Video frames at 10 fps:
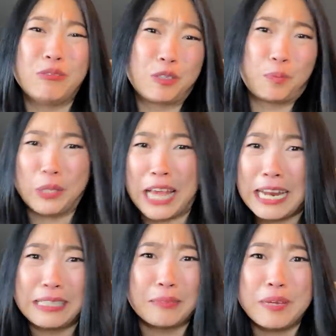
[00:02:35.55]

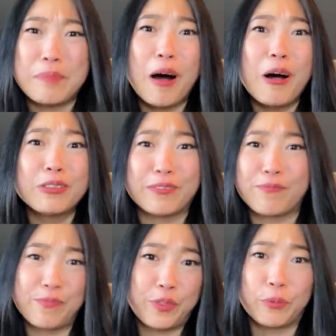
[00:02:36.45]
spaghettis and meatballs at
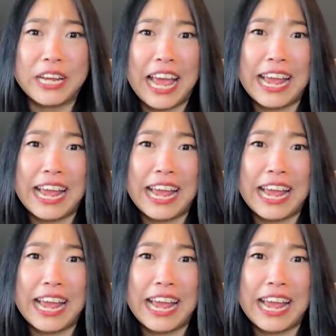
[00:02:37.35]
3